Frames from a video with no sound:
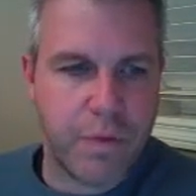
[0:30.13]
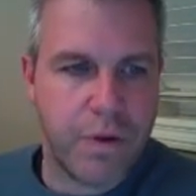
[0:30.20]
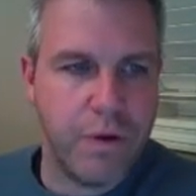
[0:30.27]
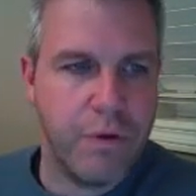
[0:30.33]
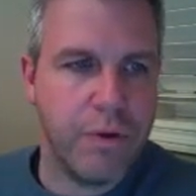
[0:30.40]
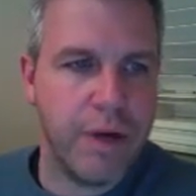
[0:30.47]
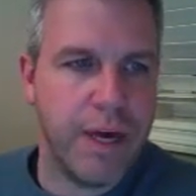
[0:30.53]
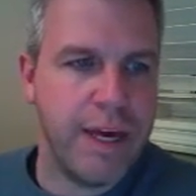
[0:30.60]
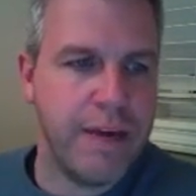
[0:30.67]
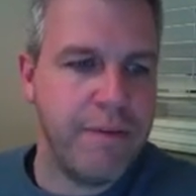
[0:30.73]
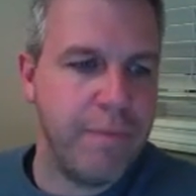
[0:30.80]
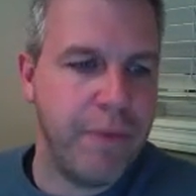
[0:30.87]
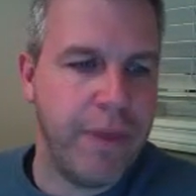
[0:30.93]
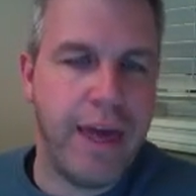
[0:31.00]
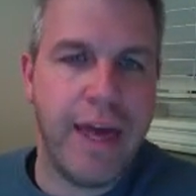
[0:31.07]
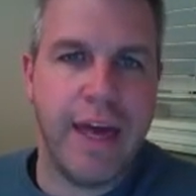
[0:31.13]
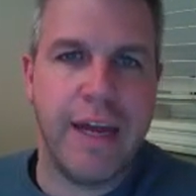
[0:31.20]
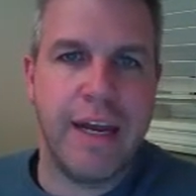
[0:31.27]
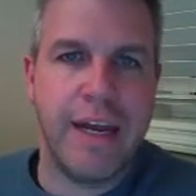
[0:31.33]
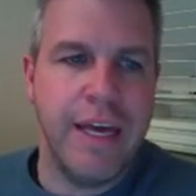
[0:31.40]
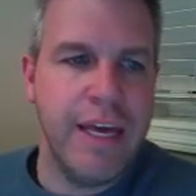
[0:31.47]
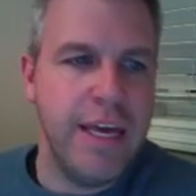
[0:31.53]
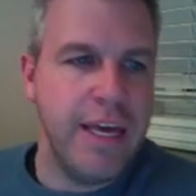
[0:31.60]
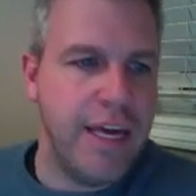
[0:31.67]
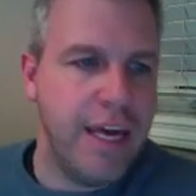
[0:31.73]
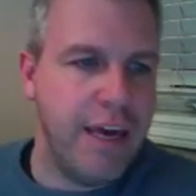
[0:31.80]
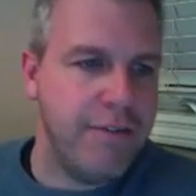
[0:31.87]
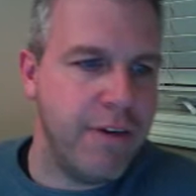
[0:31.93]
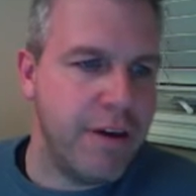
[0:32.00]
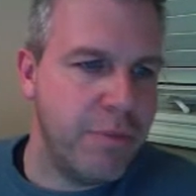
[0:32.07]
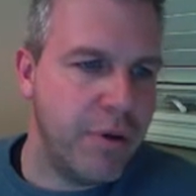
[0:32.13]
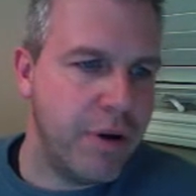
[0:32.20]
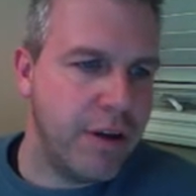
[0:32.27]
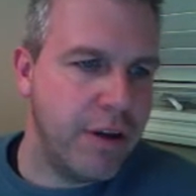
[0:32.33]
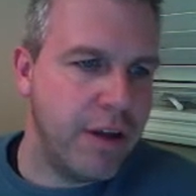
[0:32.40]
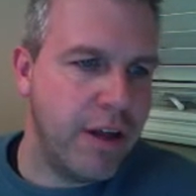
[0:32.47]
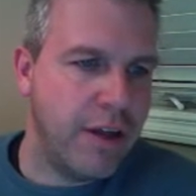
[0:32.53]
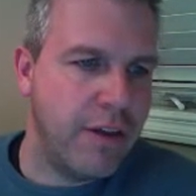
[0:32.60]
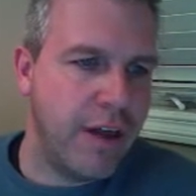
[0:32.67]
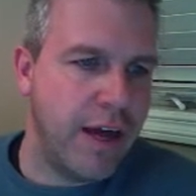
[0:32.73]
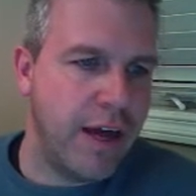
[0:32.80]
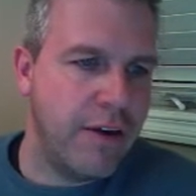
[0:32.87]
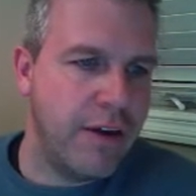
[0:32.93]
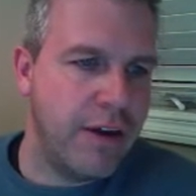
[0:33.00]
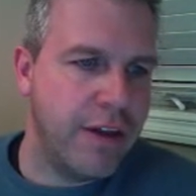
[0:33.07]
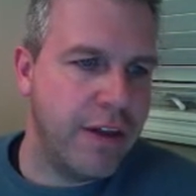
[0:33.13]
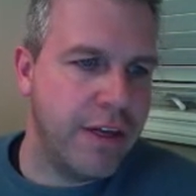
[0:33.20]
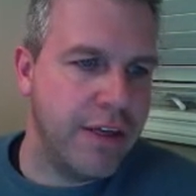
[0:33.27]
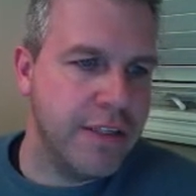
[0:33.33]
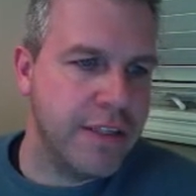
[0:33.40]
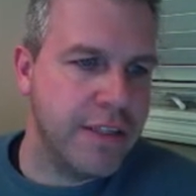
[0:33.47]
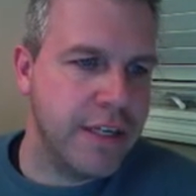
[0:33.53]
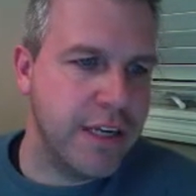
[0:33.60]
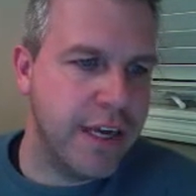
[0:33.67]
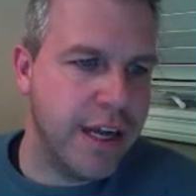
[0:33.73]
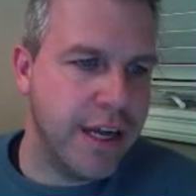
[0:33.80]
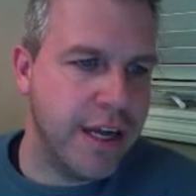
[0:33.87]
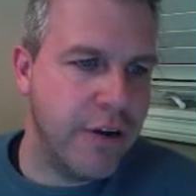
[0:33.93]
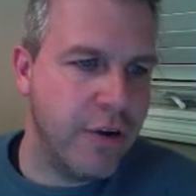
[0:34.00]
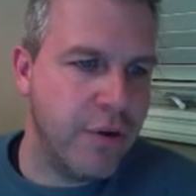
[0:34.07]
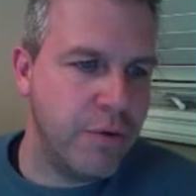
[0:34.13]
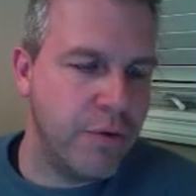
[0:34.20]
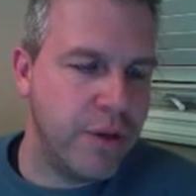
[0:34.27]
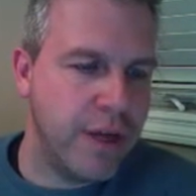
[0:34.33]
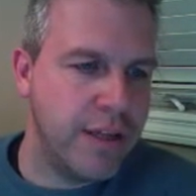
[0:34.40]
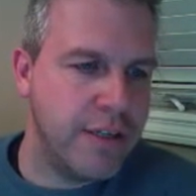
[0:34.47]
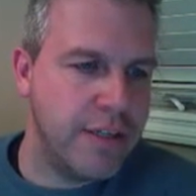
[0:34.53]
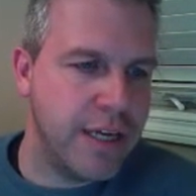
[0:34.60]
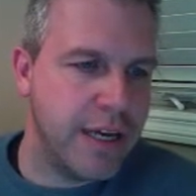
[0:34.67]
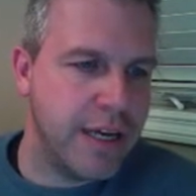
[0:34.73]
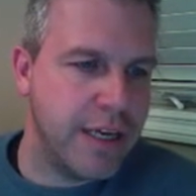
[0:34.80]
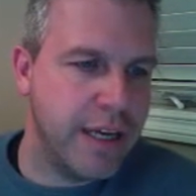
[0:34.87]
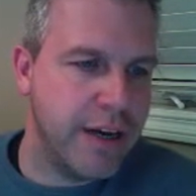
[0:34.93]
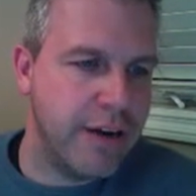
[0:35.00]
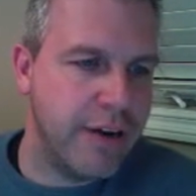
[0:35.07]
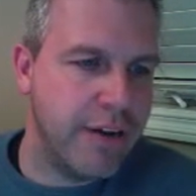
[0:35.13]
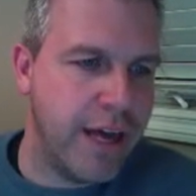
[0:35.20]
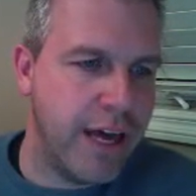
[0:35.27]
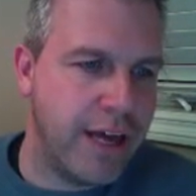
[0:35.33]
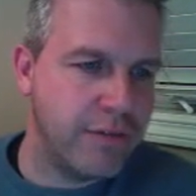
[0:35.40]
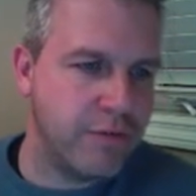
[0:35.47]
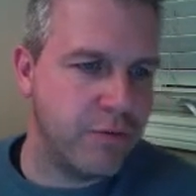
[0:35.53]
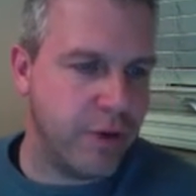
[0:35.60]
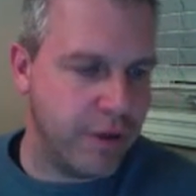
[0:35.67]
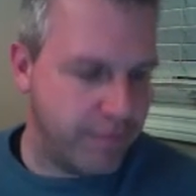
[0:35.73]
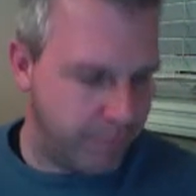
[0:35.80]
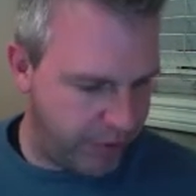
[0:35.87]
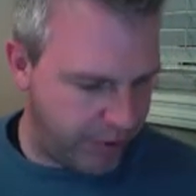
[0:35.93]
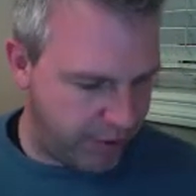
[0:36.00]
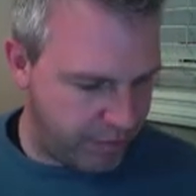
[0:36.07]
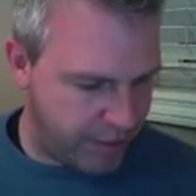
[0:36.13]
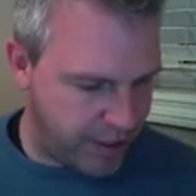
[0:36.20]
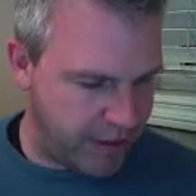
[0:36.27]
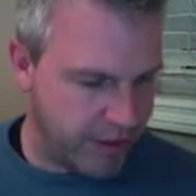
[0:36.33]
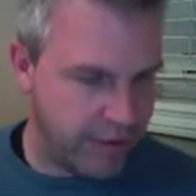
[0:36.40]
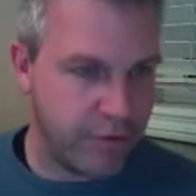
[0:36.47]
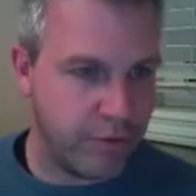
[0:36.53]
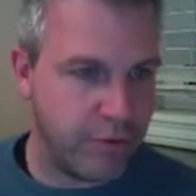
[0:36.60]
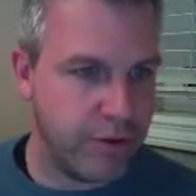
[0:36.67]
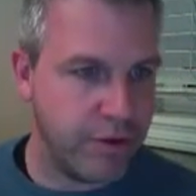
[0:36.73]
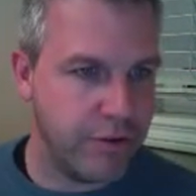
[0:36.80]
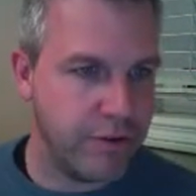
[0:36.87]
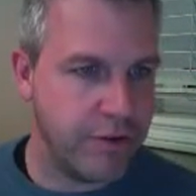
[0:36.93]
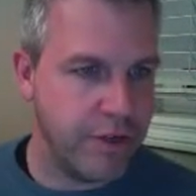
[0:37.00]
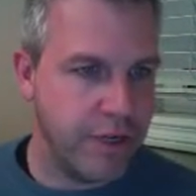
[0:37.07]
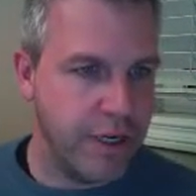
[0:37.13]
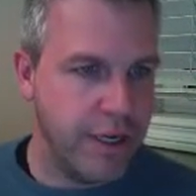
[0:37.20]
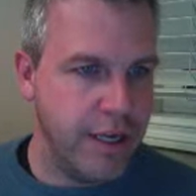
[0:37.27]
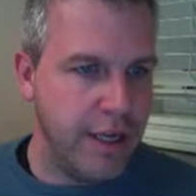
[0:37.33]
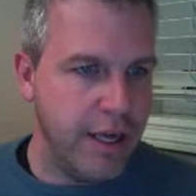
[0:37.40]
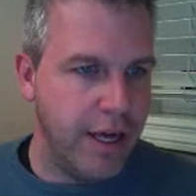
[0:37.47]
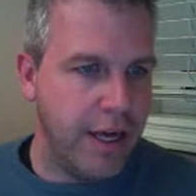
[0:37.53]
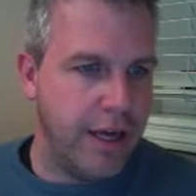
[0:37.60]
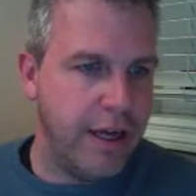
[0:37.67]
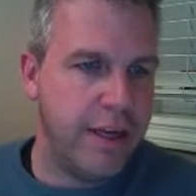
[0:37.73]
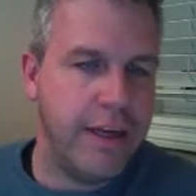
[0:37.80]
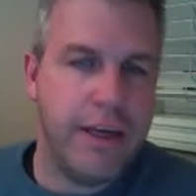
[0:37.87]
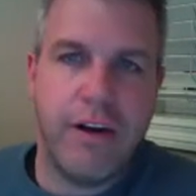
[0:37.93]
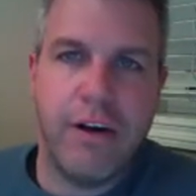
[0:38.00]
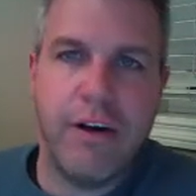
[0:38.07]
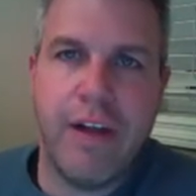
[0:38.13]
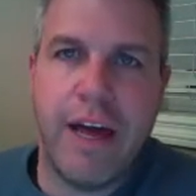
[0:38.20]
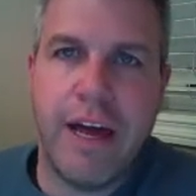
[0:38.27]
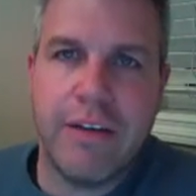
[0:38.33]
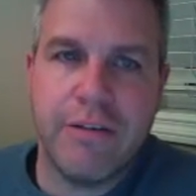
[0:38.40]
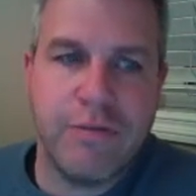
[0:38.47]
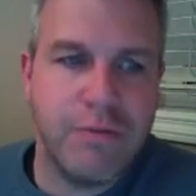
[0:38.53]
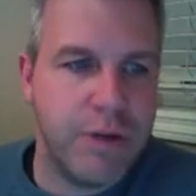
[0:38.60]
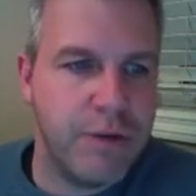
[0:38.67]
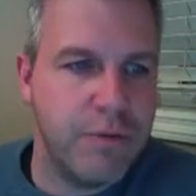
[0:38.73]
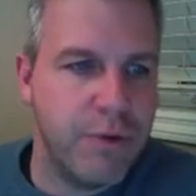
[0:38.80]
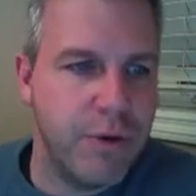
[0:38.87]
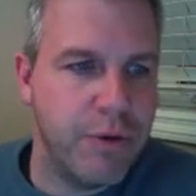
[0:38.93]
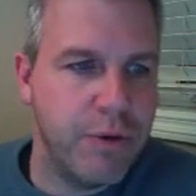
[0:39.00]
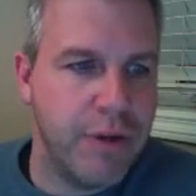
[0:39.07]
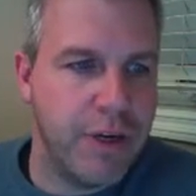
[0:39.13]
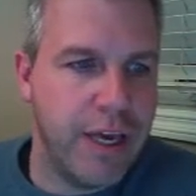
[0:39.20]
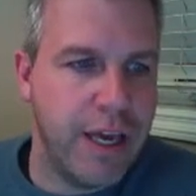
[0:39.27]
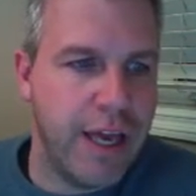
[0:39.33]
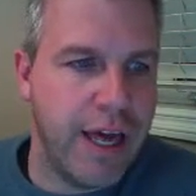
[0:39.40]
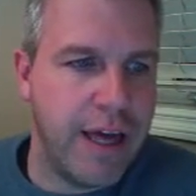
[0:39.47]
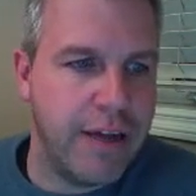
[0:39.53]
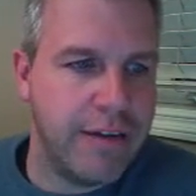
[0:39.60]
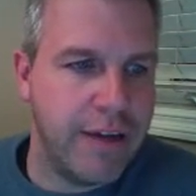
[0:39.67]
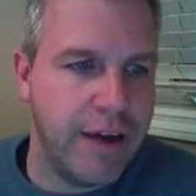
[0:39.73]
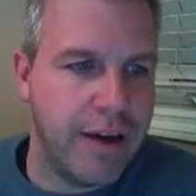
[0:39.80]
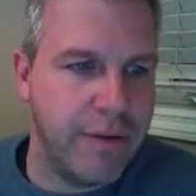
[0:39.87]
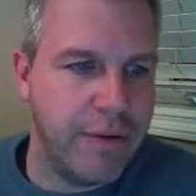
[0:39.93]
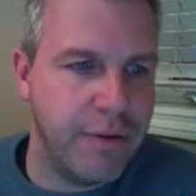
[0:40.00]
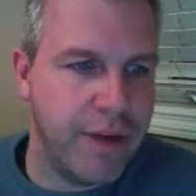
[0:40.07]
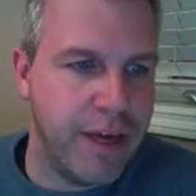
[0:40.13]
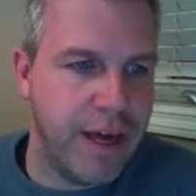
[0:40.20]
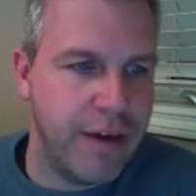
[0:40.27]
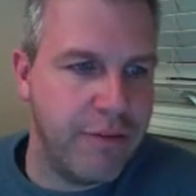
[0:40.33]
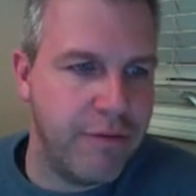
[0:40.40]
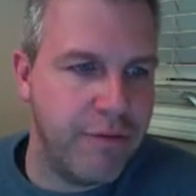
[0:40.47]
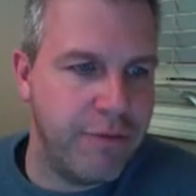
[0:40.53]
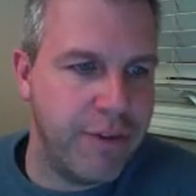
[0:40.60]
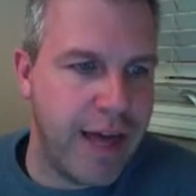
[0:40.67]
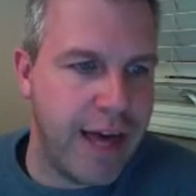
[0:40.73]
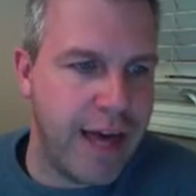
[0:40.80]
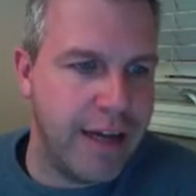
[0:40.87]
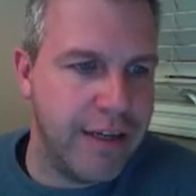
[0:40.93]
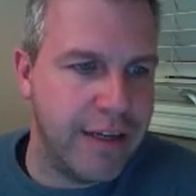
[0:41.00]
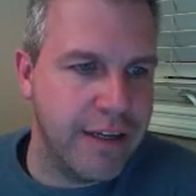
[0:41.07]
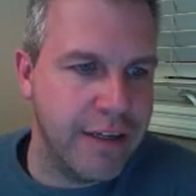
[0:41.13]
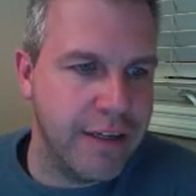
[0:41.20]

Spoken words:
Okay, and if I put a line on this, and I know that in our last one, I'll make this orange. In our last one, we were looking at, we only had flat